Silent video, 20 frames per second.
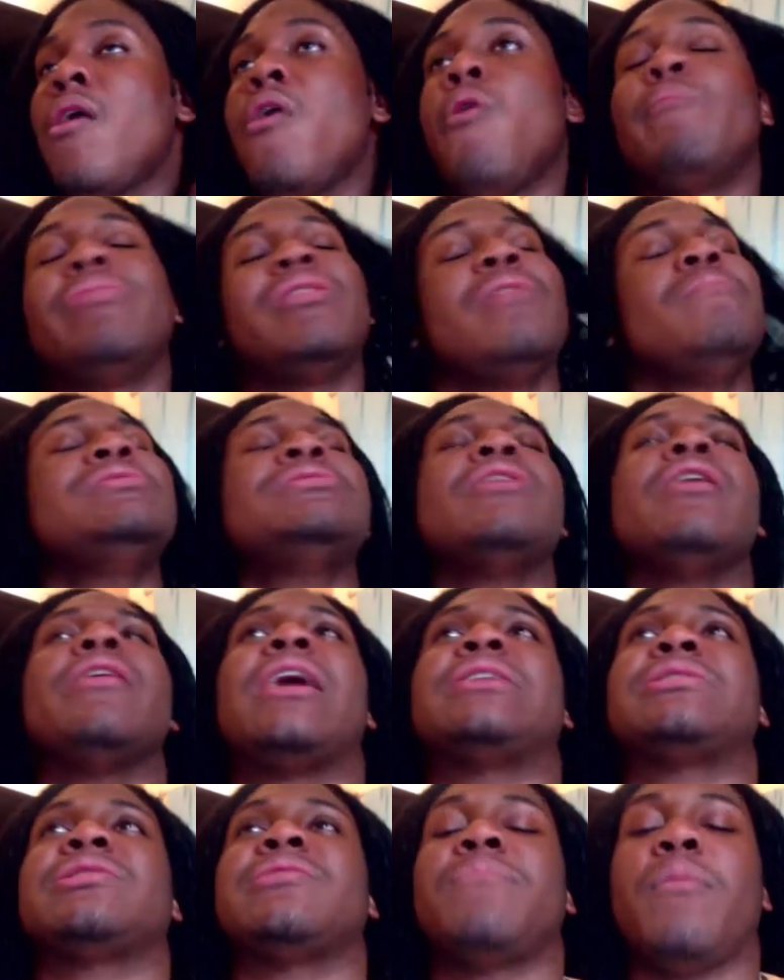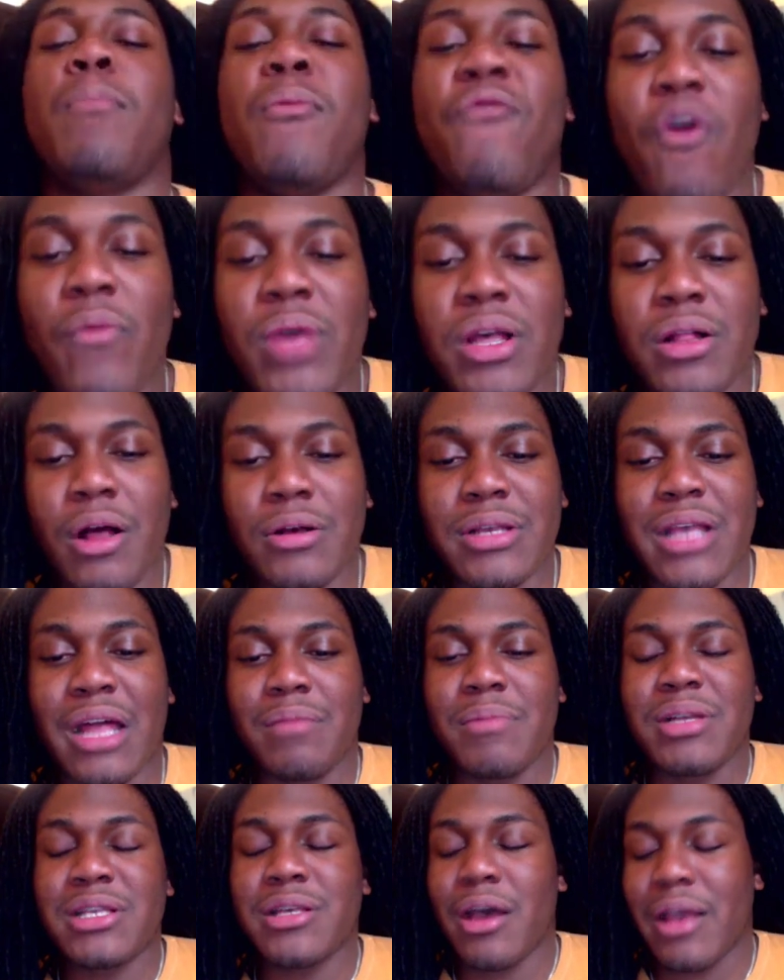But let me tell y'all something before we close out.
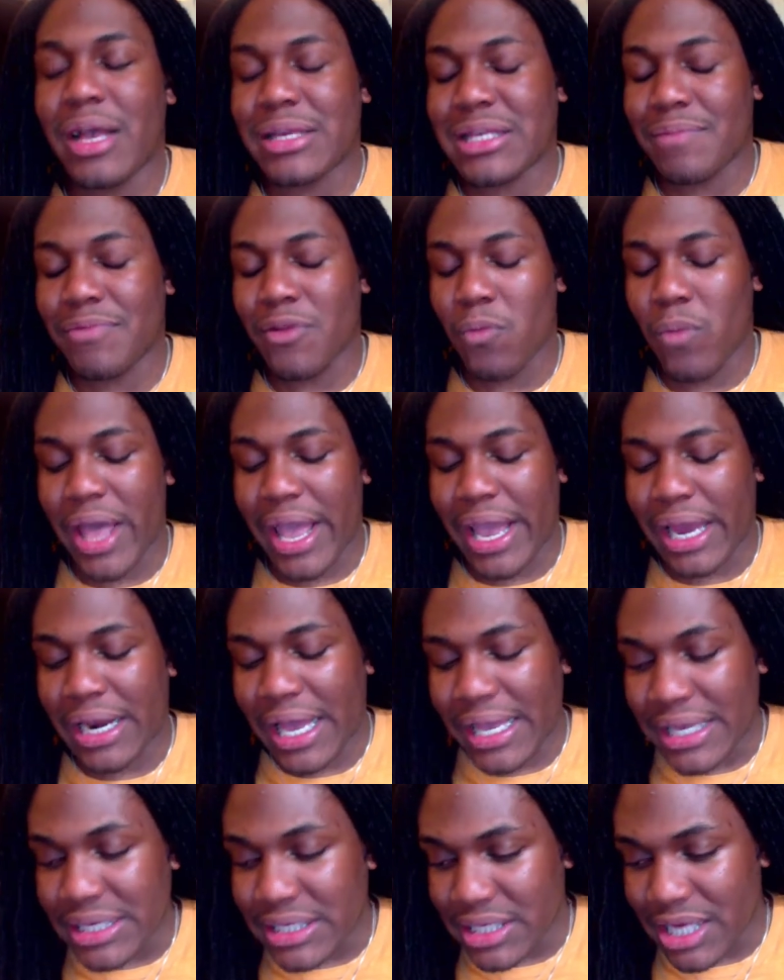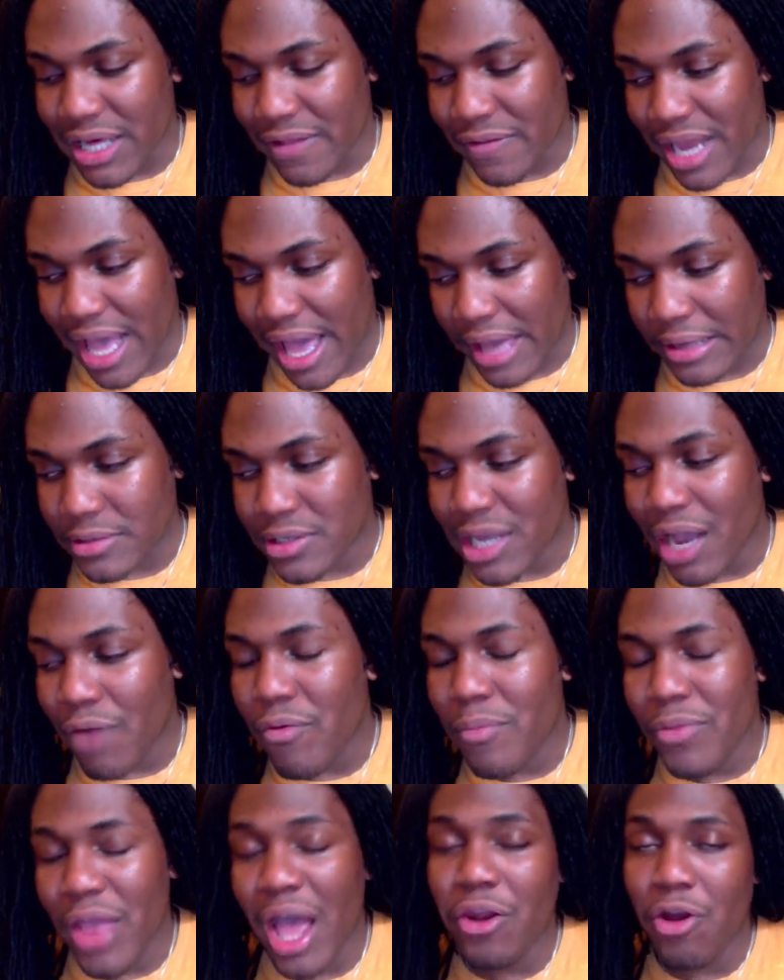Let me tell y'all something with Anais the other night.
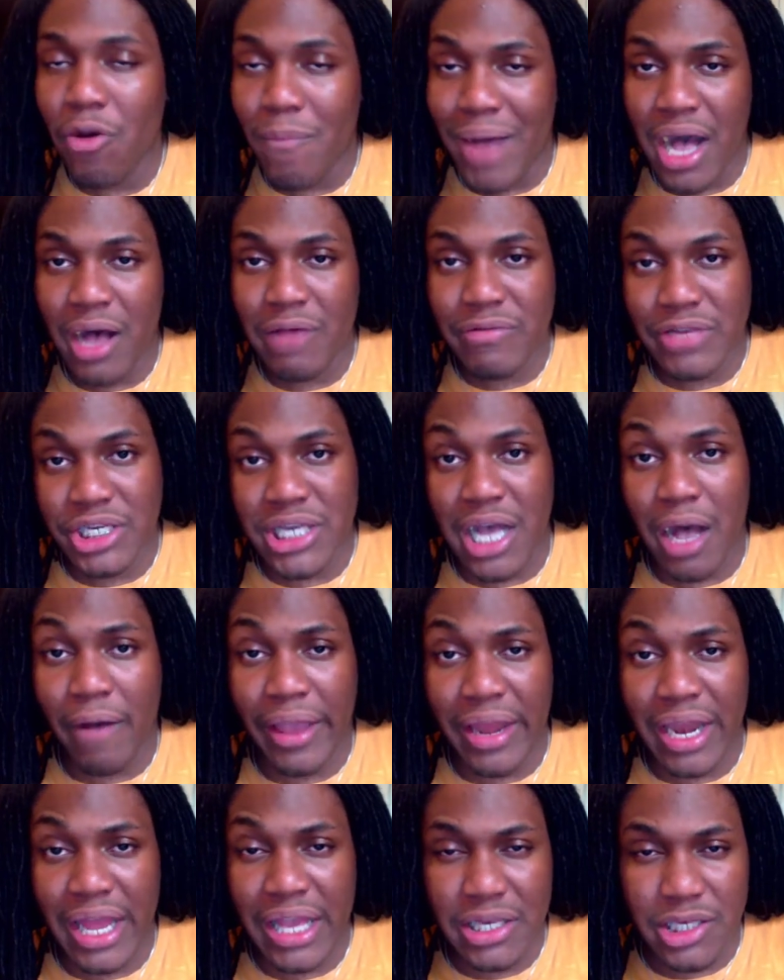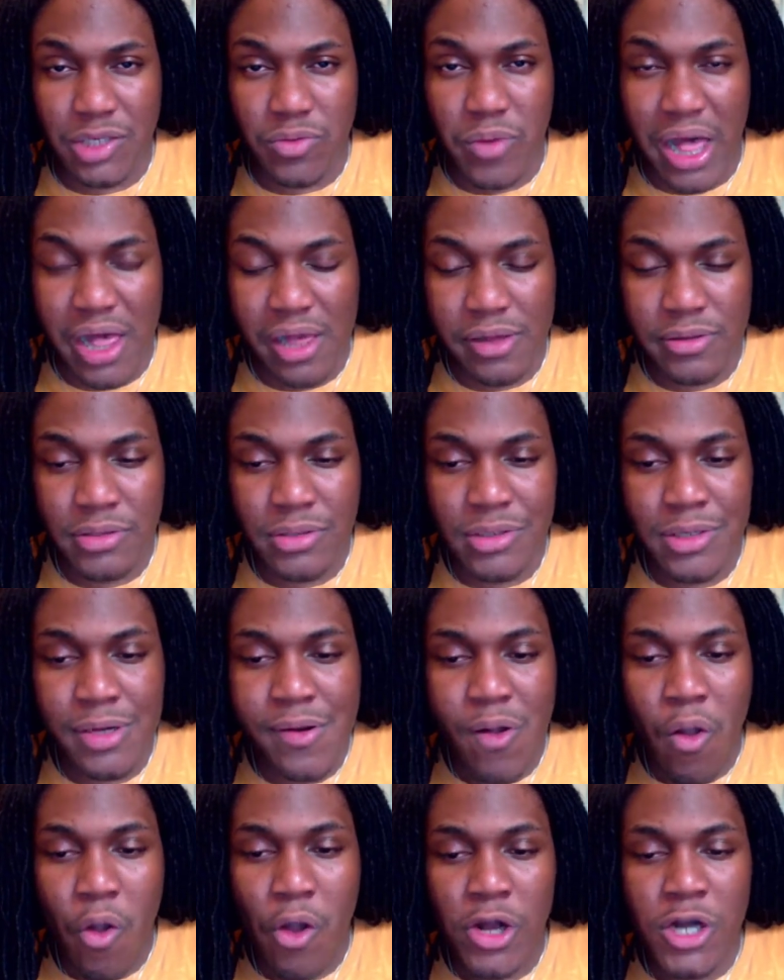Y'all know my other child, Anais, right?
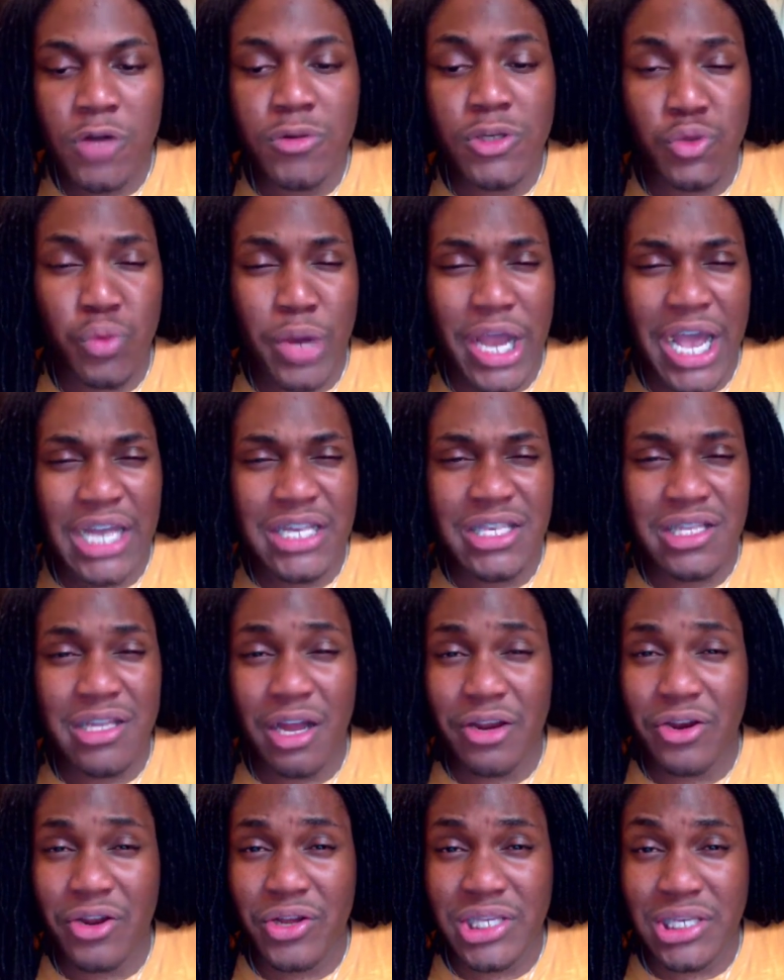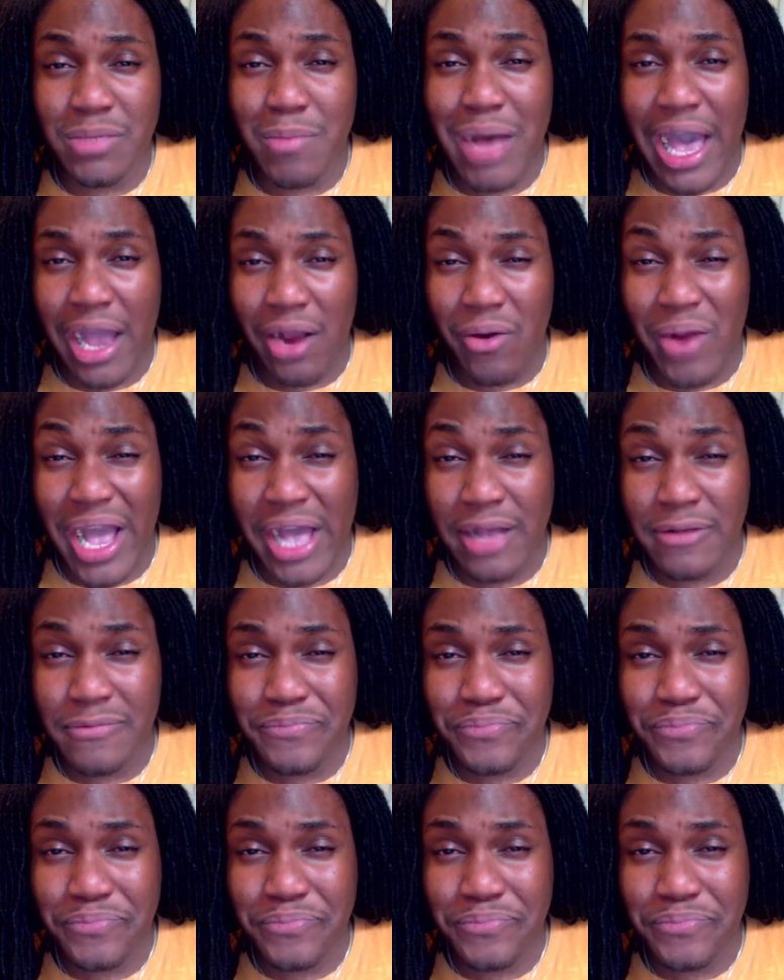Who was raised under Tamaya, right?